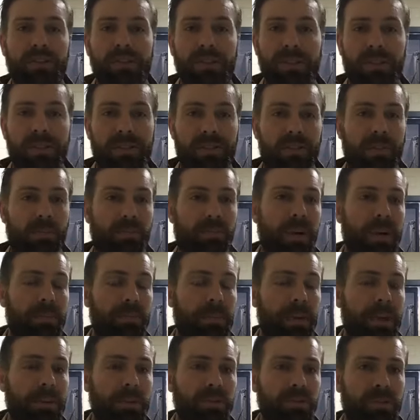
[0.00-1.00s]
This is the prep
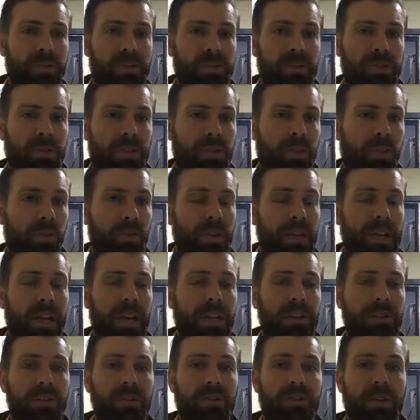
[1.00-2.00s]
I do. This is the coating I
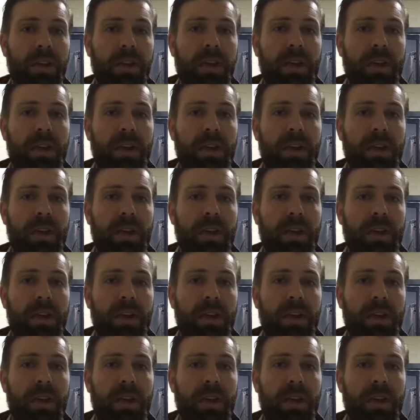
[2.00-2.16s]
do,"